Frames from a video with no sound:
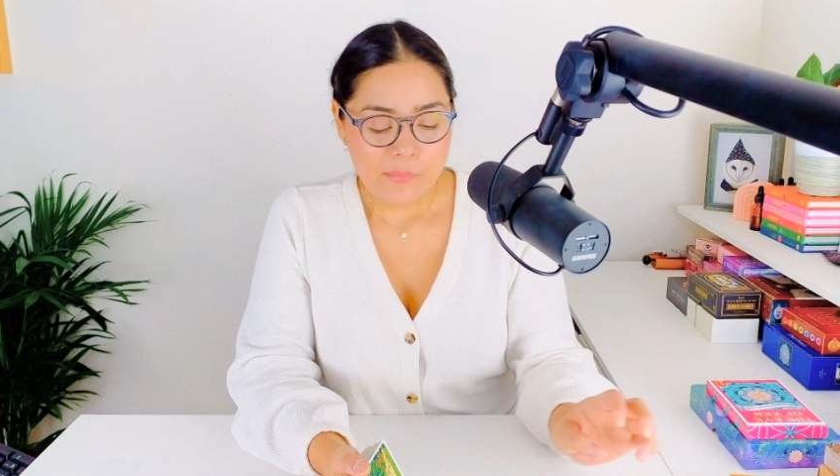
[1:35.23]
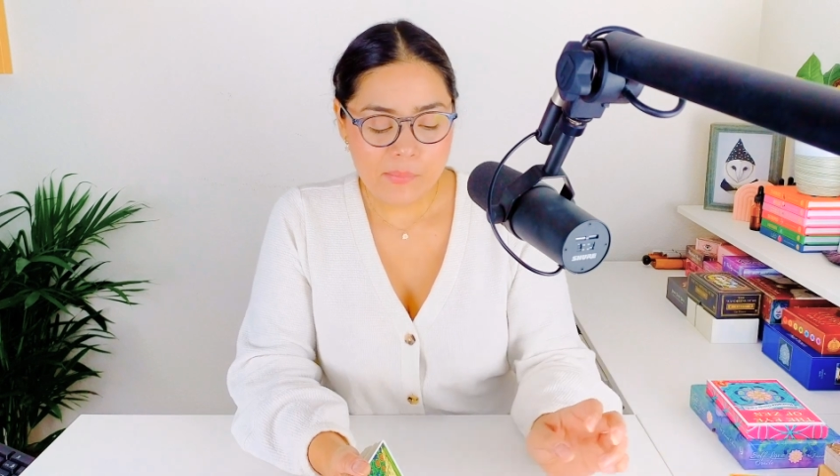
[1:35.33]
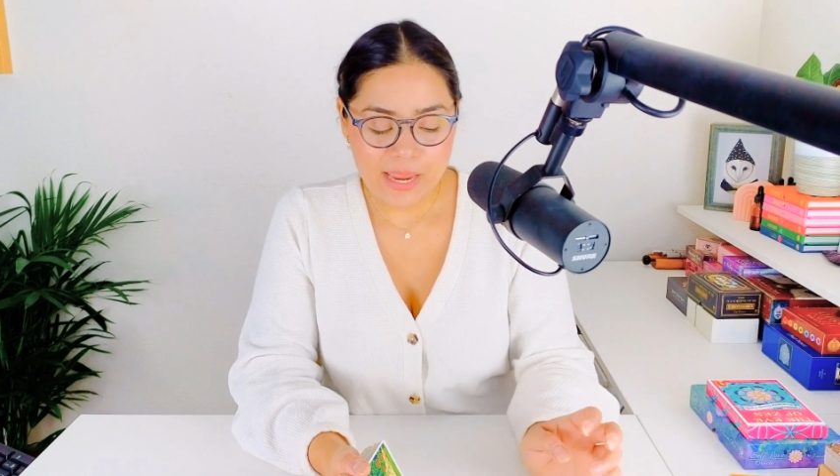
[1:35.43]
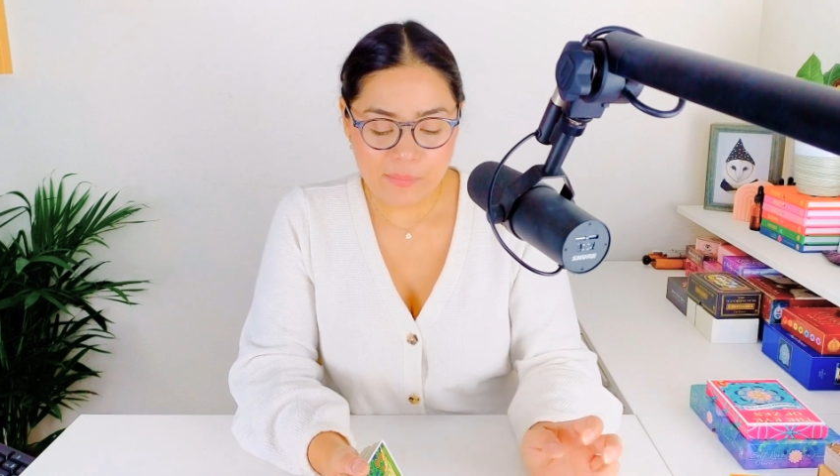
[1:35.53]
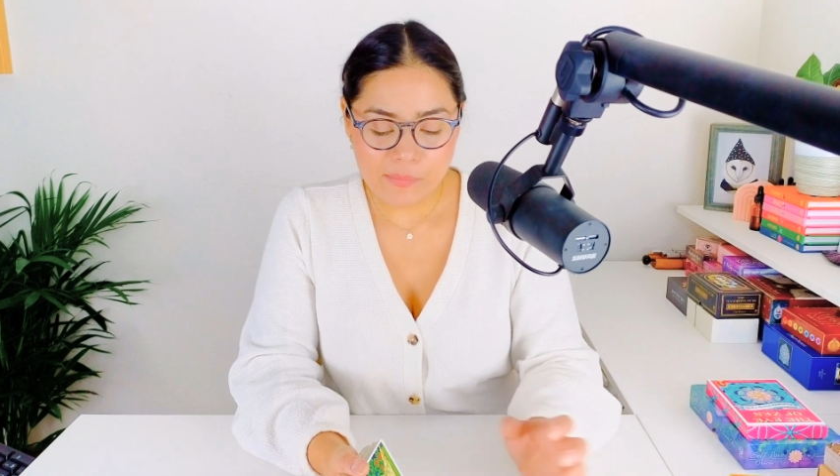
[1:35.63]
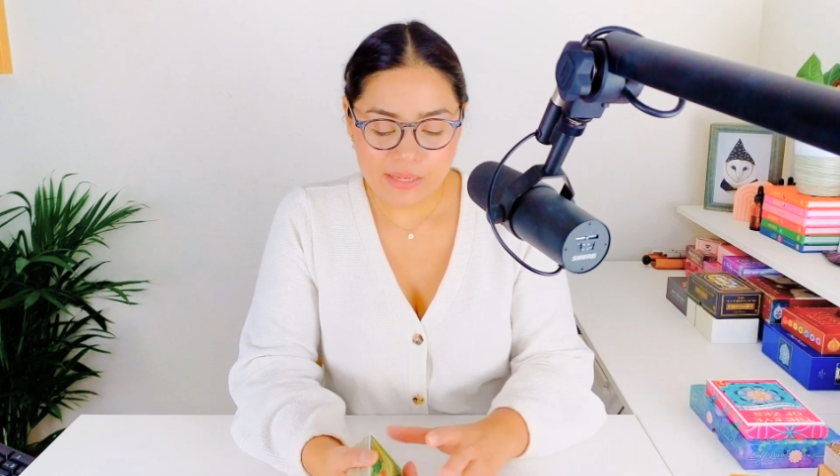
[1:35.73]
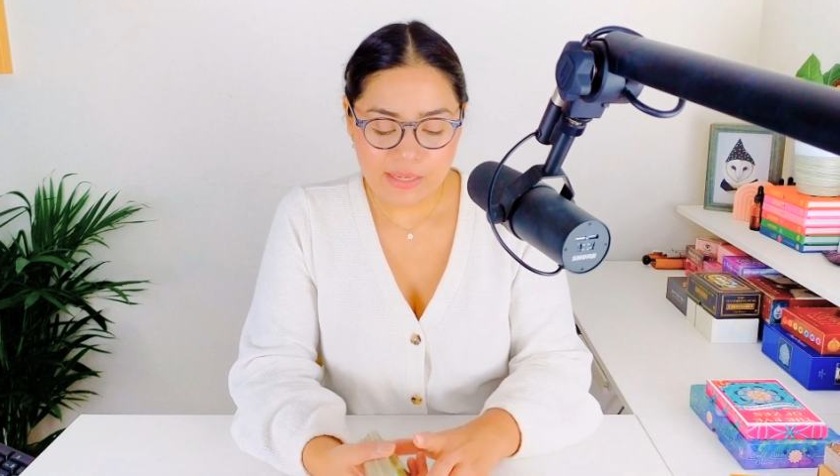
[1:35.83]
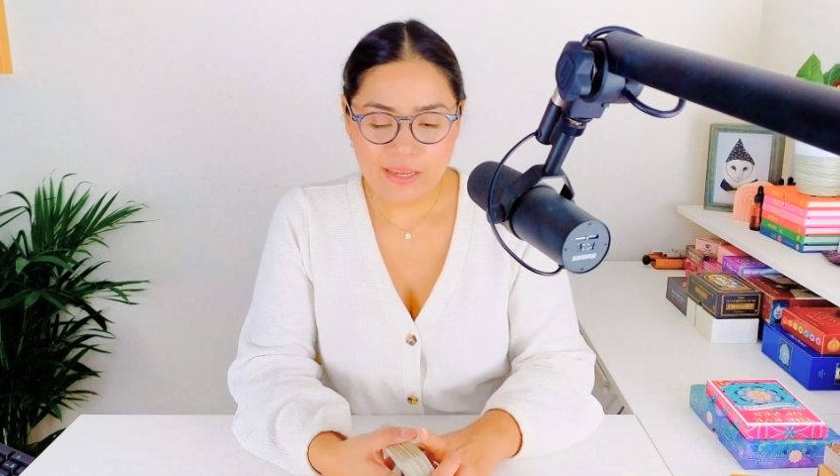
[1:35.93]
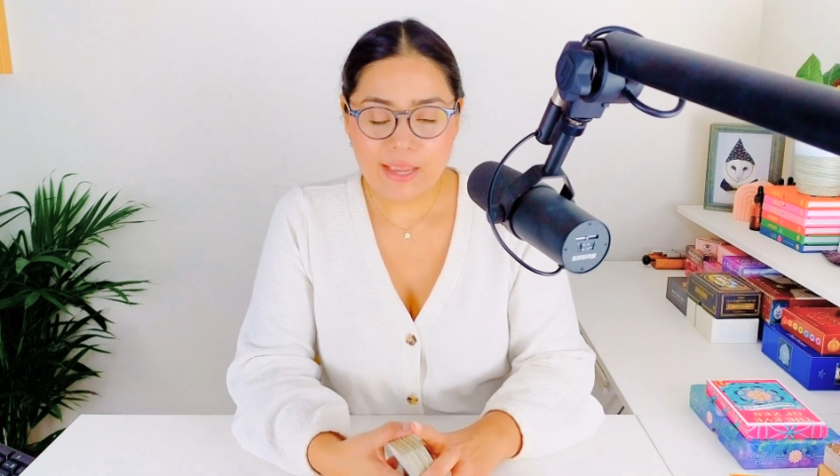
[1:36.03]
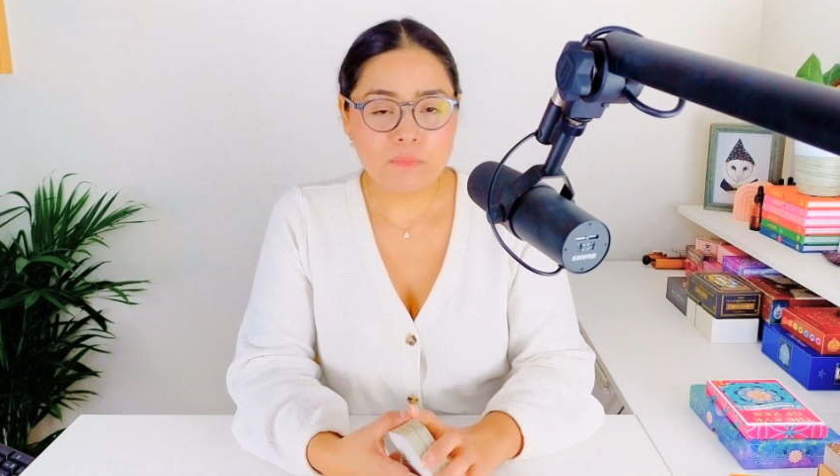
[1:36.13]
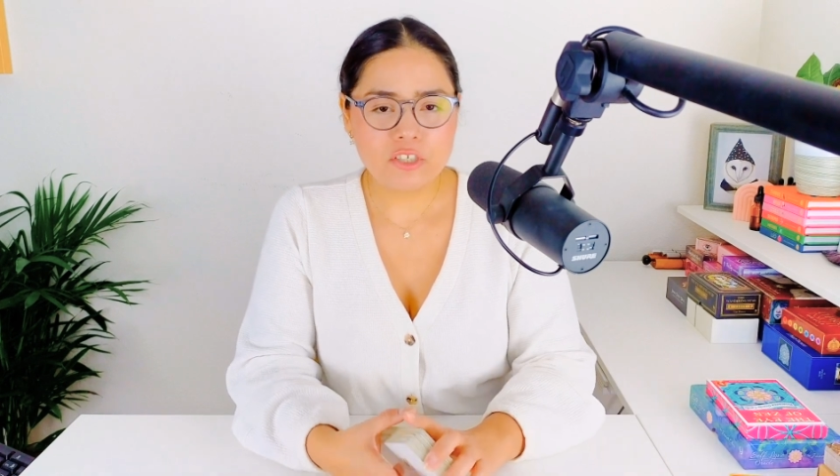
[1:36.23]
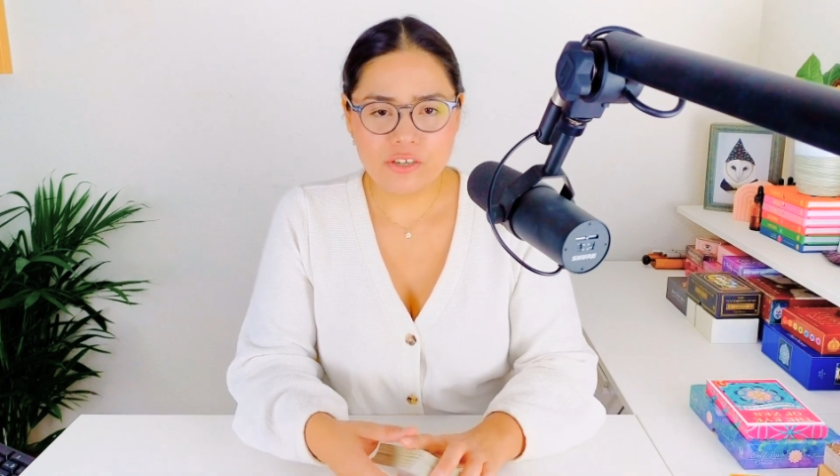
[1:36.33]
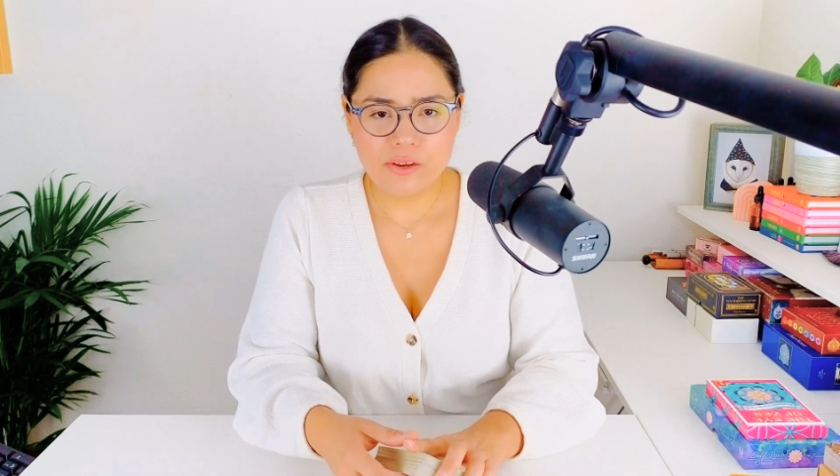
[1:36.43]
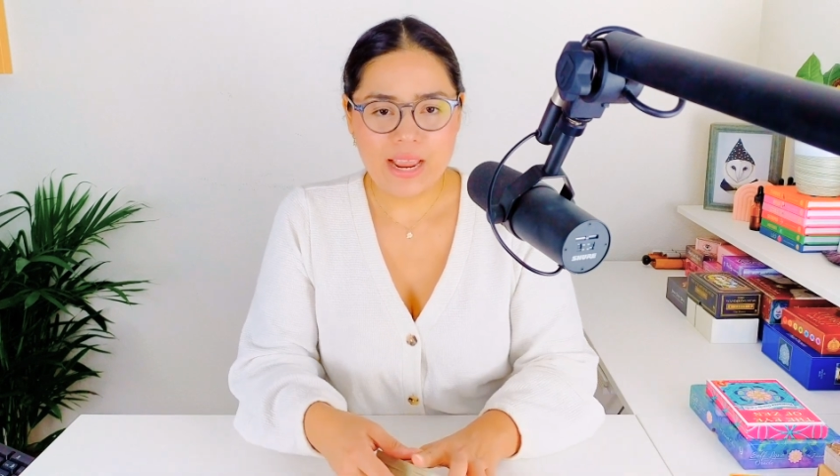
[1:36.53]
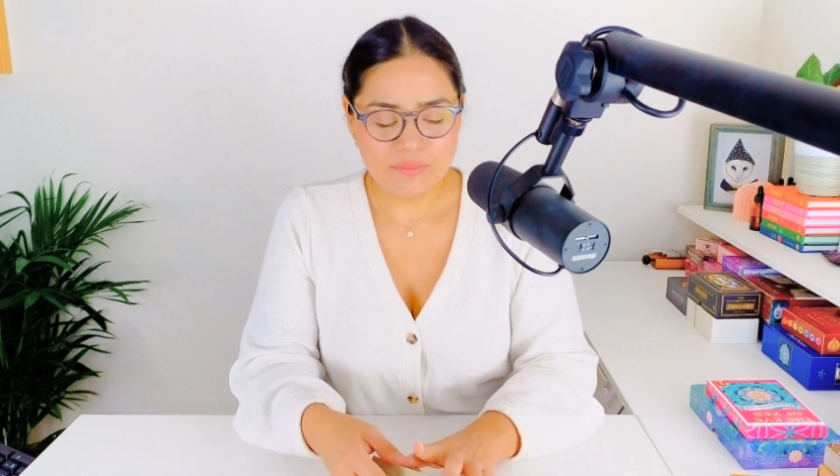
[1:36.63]
Maybe I'm sure
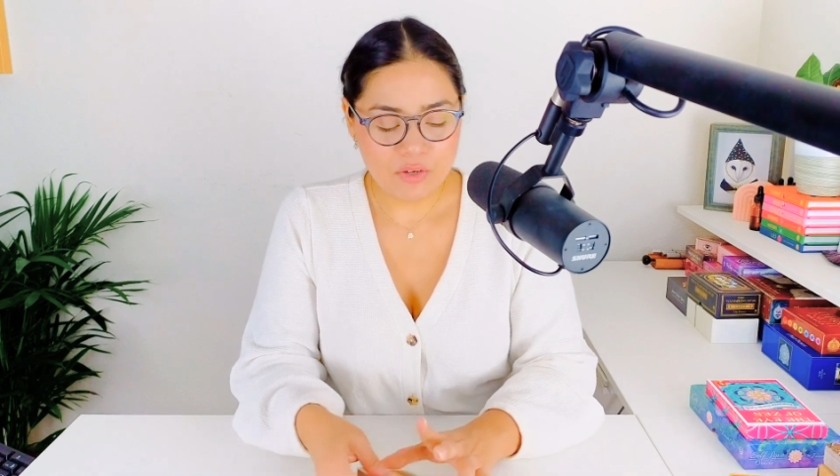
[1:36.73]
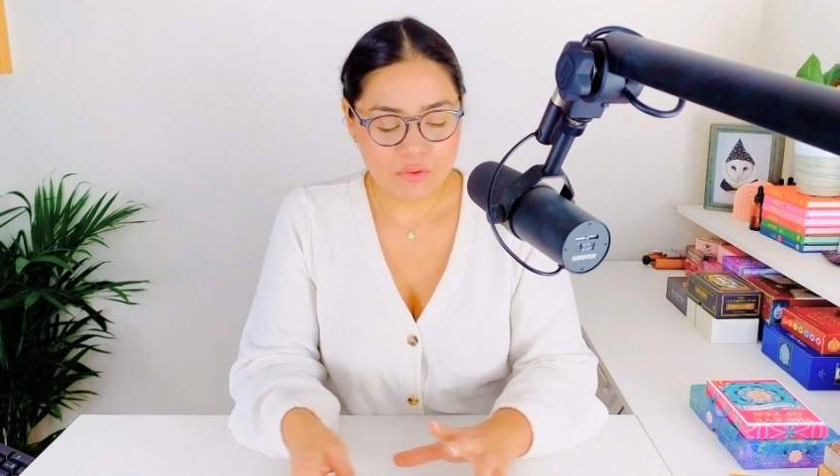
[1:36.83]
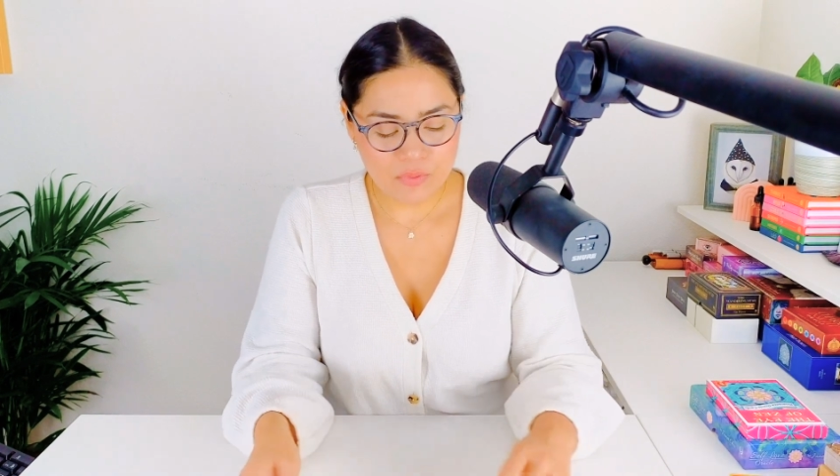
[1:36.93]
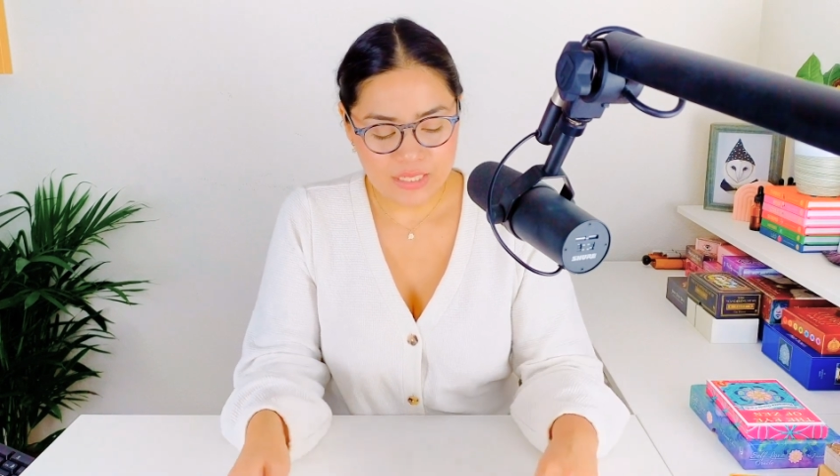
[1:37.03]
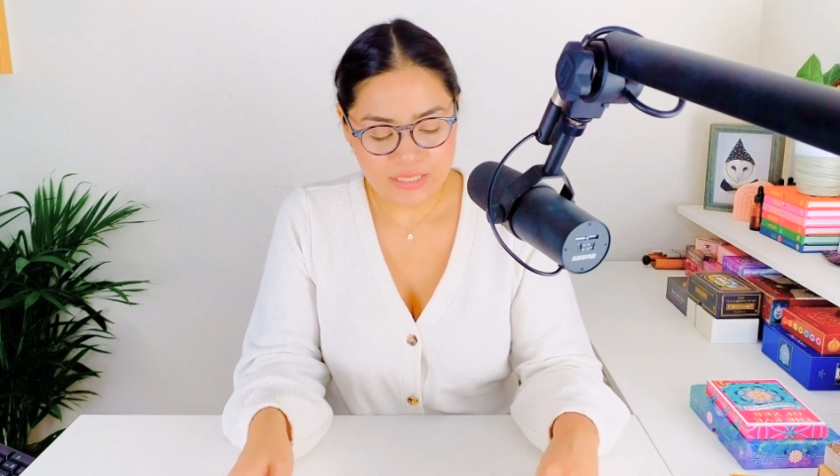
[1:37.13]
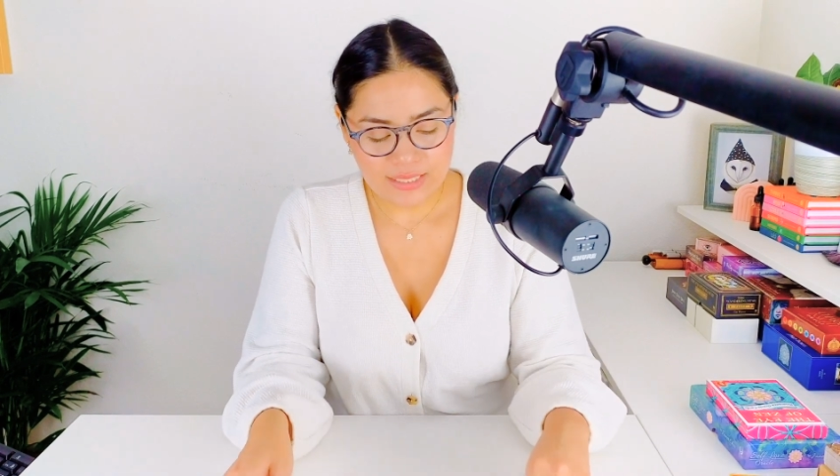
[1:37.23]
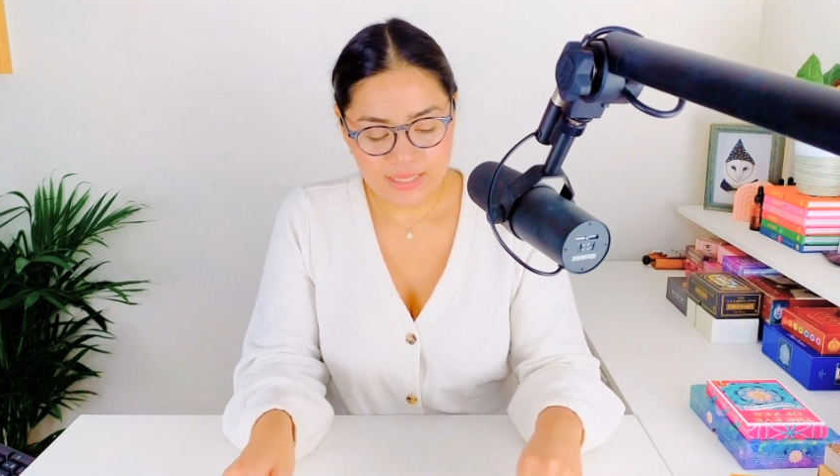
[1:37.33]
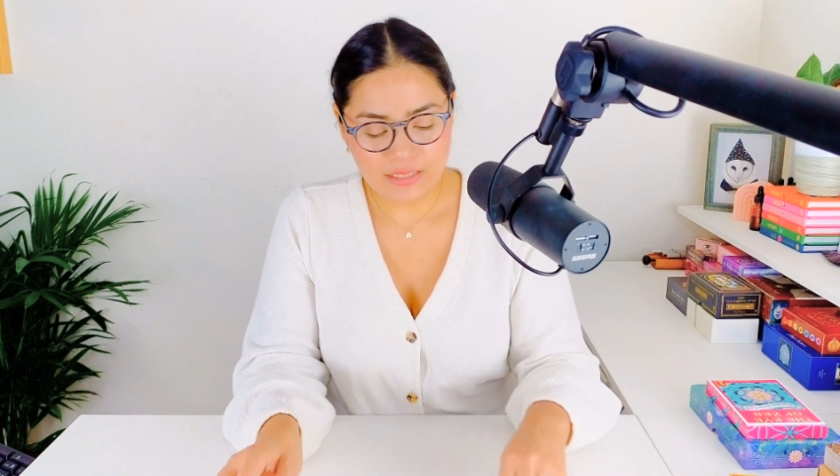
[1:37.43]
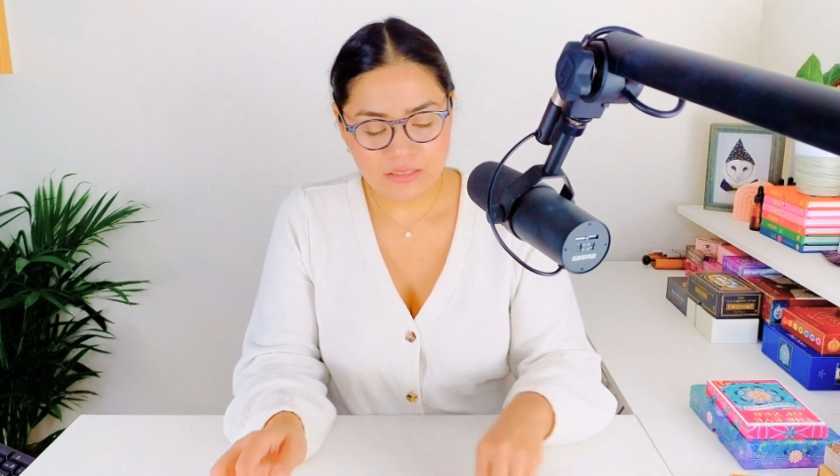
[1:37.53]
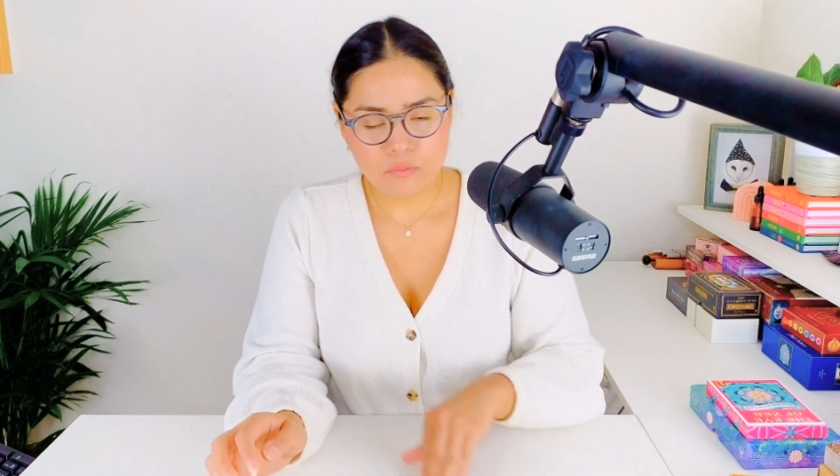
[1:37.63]
you have your reasons.